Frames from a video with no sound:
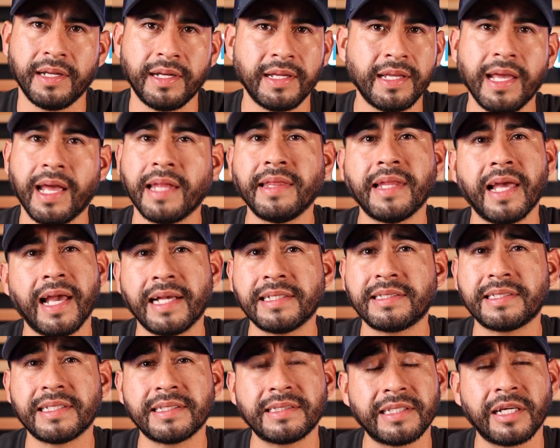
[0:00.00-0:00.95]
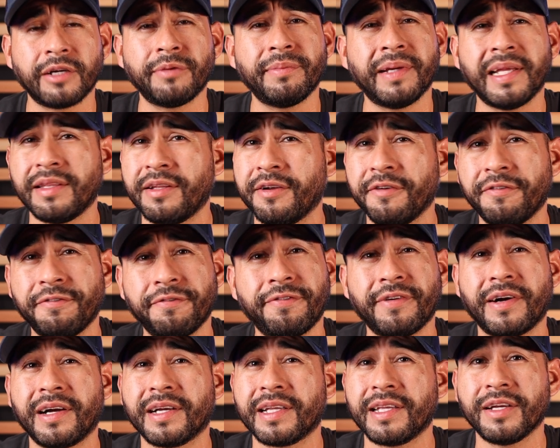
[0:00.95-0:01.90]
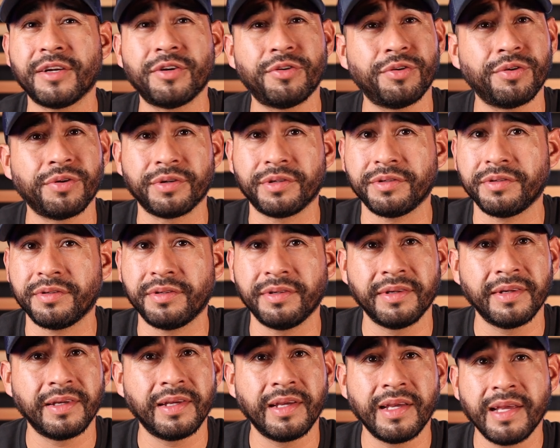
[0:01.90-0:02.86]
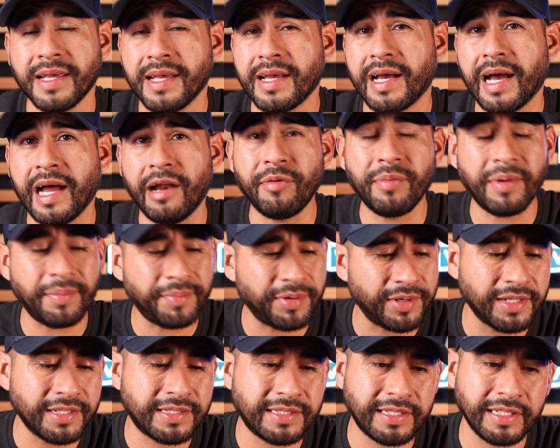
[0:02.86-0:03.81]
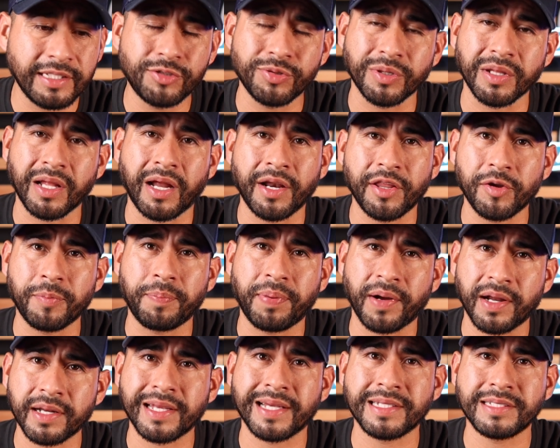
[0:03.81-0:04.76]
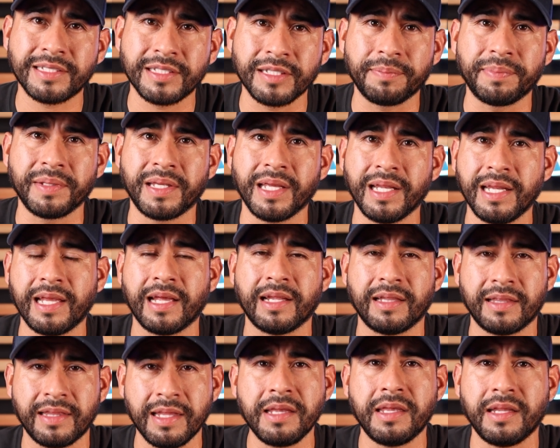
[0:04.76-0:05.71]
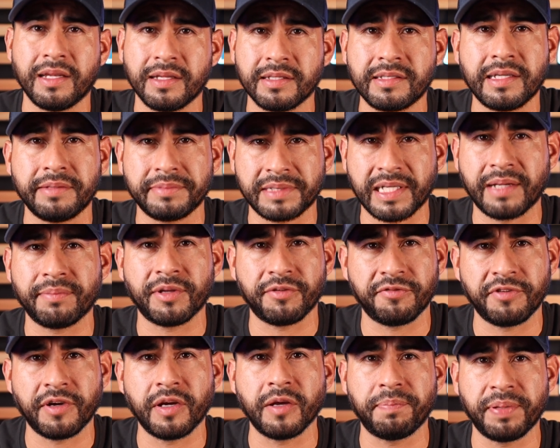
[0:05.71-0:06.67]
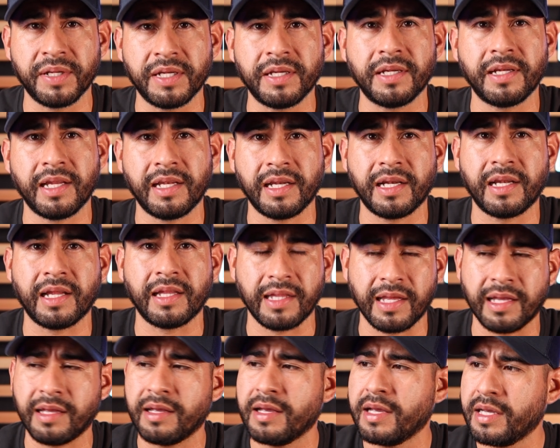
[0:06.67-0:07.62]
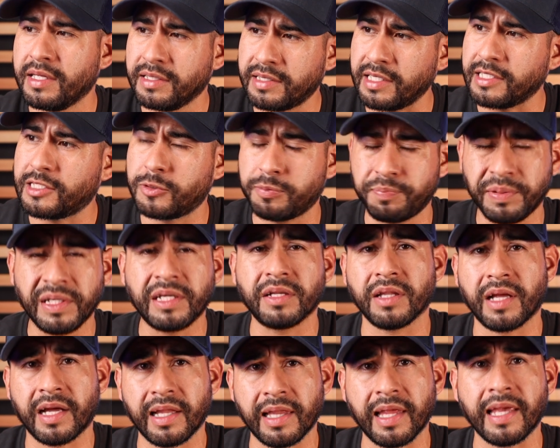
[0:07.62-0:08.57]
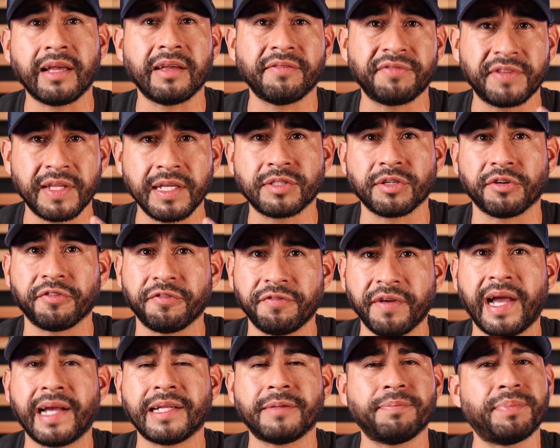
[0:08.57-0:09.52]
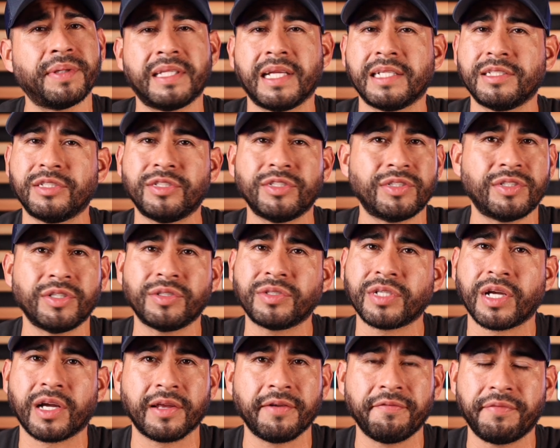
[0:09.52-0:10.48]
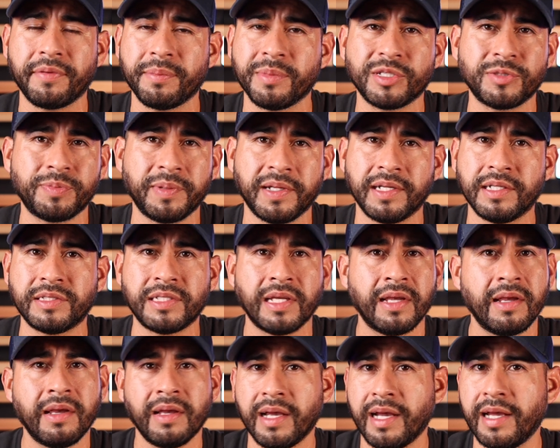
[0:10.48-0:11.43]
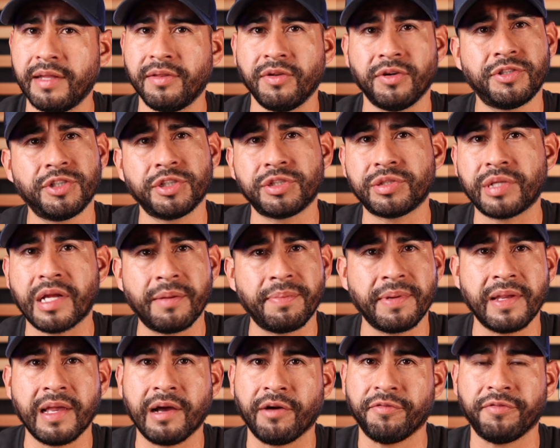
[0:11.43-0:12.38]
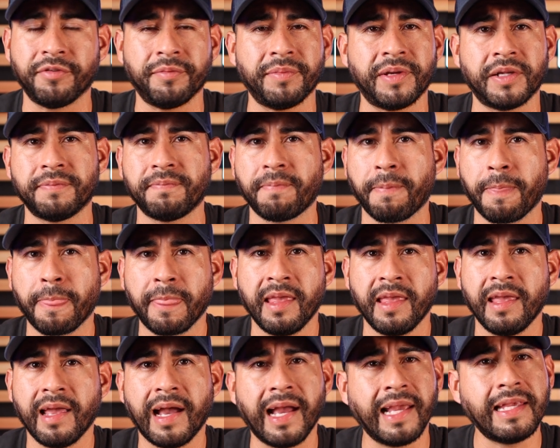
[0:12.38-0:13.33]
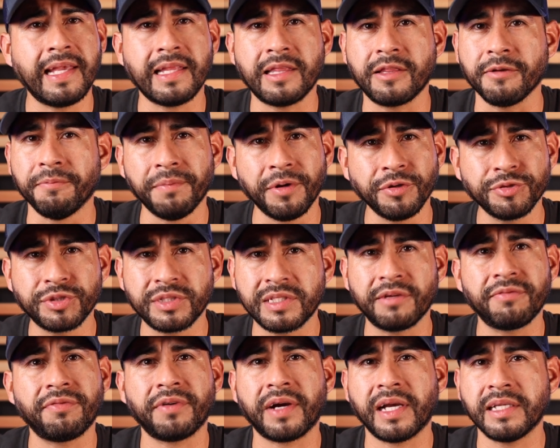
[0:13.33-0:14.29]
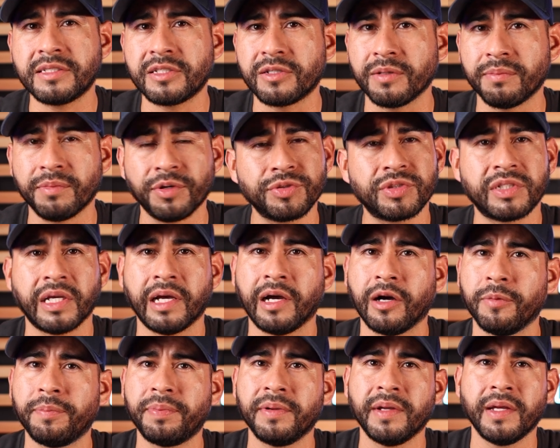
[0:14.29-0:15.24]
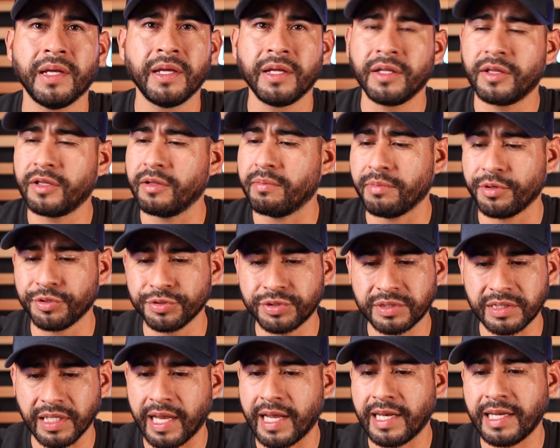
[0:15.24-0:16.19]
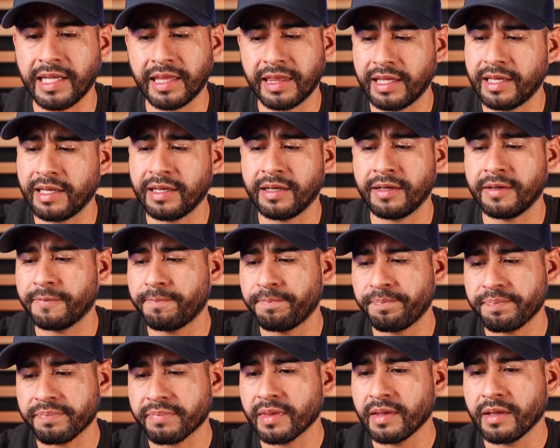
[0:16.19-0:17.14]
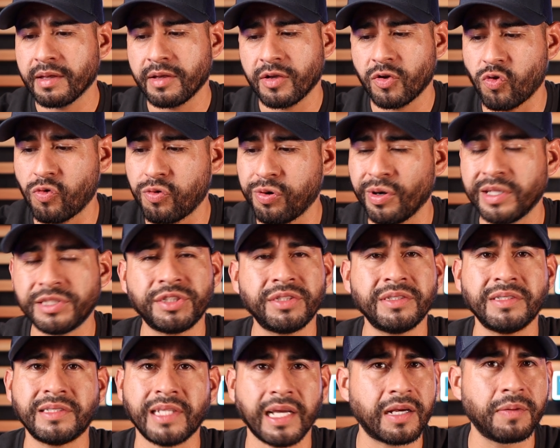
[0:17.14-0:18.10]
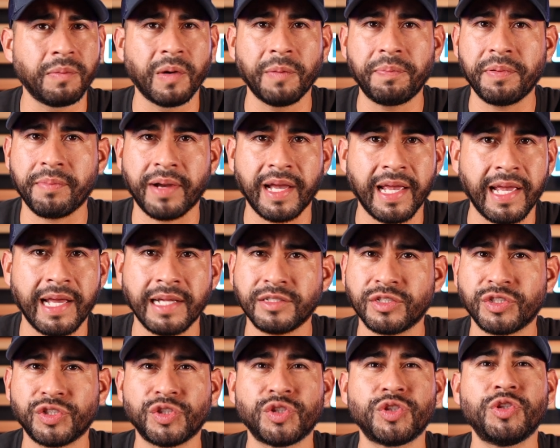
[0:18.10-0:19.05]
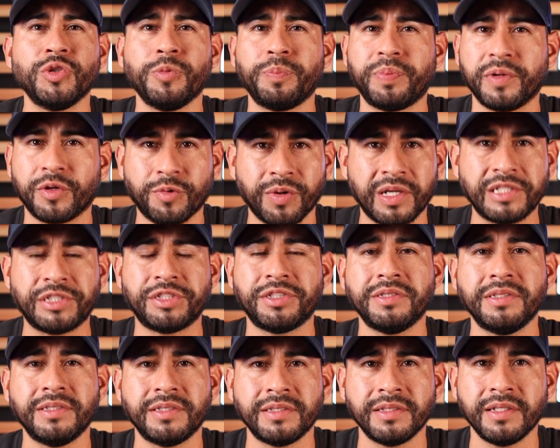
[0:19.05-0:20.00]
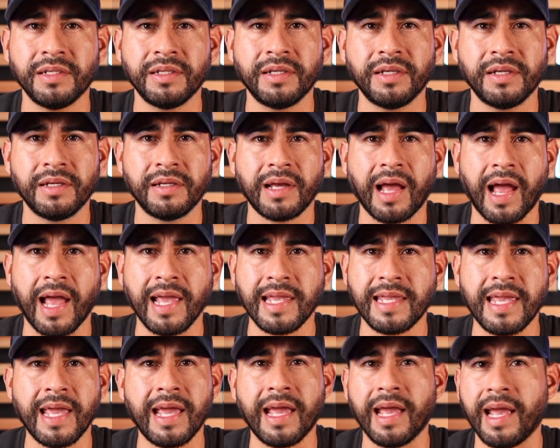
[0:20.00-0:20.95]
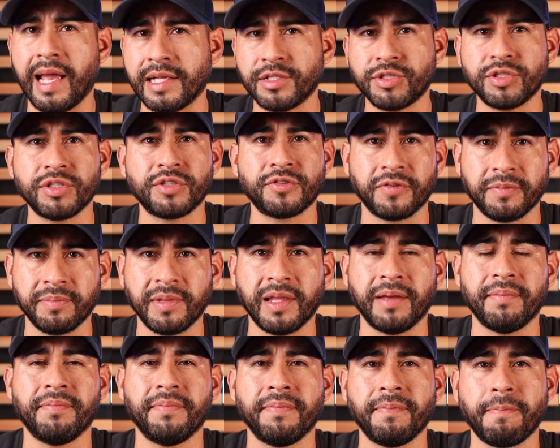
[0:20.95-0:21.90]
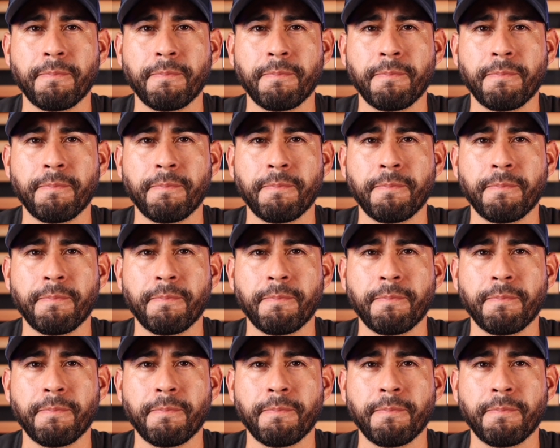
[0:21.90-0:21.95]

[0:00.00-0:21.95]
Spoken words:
And again, the SSL, man, they're fucking cool, dude. I remember listening to a lot of their podcasts in the beginning and thinking at the same time they're very opinionated and they speak a lot like if things are fact, but that's just, they're talking from experience and they're just trying to be helpful, man. I get the most advice, the most help, the most anything, questions that come up in my head, stupid questions, I get answers from them.